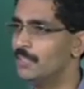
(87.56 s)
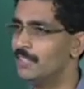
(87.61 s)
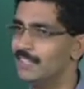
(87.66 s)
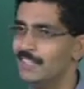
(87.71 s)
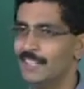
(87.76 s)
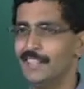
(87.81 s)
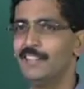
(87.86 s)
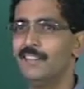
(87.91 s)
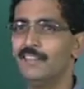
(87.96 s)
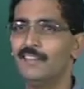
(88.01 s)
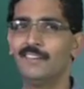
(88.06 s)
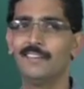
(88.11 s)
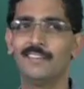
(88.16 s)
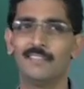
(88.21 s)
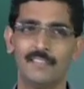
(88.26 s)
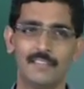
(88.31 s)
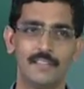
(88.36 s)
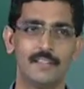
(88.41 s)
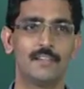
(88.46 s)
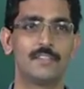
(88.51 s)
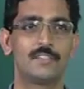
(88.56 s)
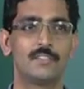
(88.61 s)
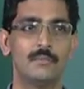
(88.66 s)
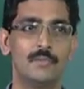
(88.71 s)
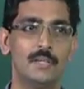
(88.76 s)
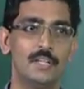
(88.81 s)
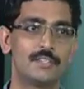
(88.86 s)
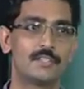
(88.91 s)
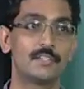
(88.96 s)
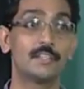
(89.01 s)
in any, whether it is
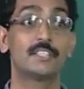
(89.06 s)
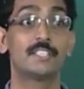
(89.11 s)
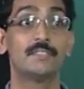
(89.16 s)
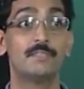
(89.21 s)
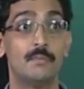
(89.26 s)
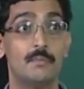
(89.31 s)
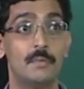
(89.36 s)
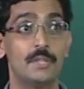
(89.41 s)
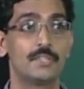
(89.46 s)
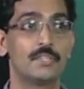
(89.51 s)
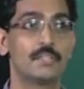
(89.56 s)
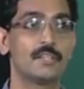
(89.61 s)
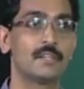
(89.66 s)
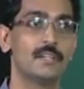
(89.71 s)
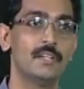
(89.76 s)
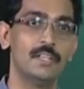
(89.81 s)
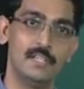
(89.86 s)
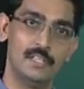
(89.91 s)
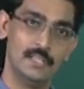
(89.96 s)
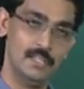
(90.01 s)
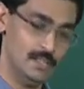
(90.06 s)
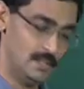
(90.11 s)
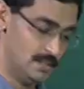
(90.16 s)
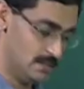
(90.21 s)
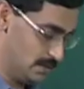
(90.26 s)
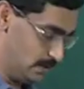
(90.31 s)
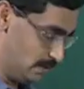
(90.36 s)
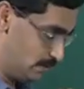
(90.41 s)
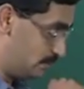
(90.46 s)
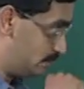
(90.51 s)
simulation also we measure.
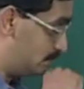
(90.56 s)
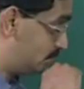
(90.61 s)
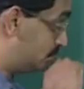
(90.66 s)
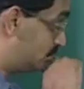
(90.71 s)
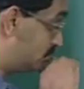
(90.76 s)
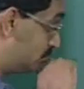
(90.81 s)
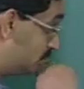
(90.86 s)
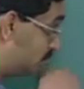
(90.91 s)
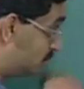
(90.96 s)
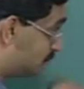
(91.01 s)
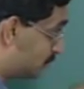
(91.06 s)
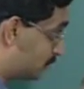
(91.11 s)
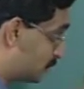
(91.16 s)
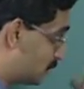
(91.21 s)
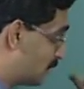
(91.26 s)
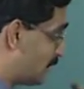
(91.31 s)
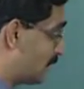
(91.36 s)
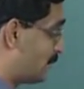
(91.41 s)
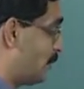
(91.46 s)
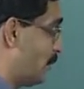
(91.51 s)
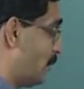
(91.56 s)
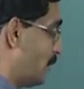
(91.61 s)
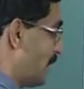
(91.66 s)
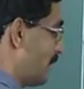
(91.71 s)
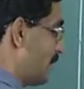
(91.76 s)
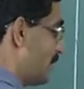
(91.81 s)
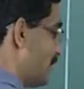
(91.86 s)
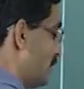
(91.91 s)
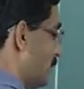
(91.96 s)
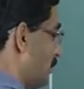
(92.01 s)
So therefore I
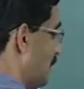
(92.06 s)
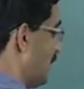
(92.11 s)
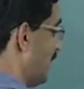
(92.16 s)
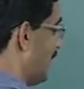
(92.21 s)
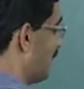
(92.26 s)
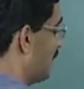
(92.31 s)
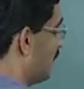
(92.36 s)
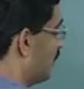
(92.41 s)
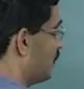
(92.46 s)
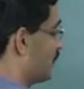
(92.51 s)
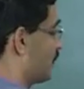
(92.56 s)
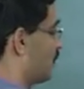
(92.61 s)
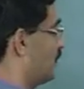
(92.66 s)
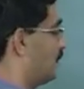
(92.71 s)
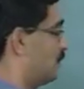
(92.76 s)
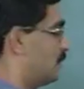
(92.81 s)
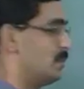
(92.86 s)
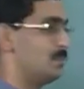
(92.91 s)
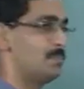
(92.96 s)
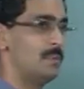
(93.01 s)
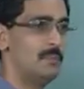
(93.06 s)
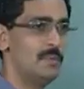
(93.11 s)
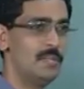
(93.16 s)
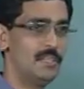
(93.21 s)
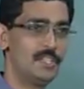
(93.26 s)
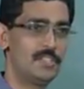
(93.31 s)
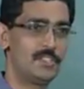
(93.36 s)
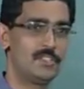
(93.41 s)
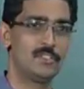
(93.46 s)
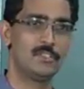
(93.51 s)
have simply added this term
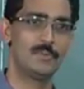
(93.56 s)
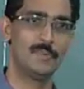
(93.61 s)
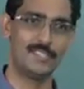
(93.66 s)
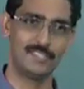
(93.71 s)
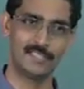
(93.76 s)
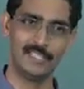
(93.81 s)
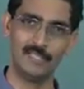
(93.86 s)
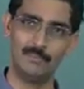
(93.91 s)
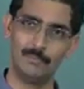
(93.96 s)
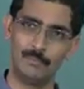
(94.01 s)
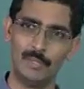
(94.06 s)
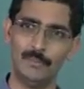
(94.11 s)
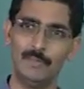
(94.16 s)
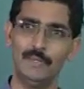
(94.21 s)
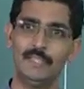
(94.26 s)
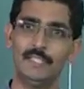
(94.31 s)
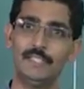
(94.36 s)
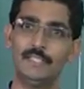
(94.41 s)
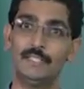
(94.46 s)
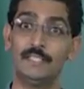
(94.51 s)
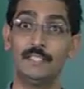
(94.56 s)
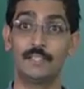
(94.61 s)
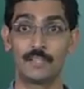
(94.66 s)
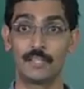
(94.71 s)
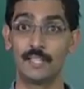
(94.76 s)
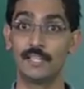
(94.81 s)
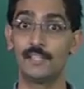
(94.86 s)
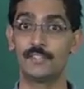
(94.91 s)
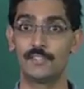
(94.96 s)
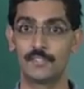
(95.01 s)
implementation. You basically implement it in a
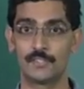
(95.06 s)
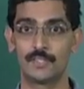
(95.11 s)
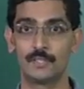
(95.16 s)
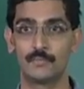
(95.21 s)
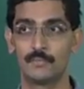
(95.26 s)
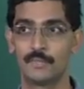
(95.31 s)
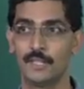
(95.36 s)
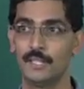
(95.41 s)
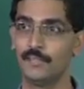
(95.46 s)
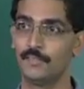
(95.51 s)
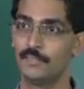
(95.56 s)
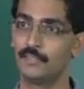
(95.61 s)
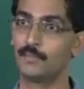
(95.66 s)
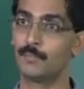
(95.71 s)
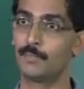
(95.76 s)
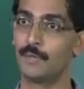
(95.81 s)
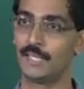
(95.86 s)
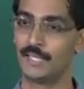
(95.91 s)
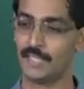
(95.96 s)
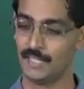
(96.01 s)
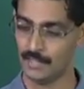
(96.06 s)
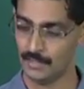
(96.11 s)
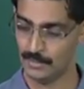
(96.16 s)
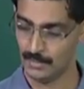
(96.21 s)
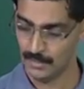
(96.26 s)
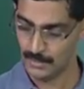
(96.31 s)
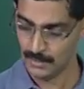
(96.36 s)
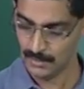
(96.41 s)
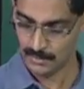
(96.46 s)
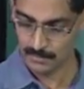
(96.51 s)
real system, right? This is a practical
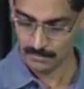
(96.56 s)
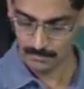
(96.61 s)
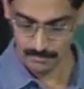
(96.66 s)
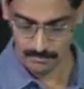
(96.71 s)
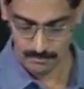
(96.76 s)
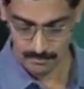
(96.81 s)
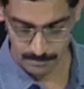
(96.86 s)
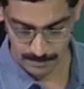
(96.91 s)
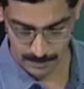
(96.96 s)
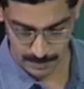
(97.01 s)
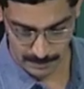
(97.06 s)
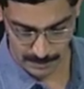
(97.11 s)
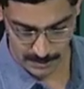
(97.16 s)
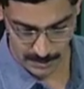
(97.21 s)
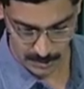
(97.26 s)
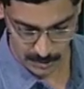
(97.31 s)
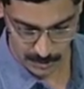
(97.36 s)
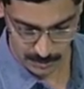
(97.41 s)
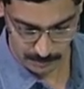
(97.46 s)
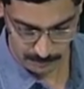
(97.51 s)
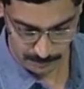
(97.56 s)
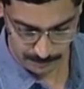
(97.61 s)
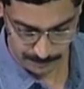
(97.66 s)
implementation.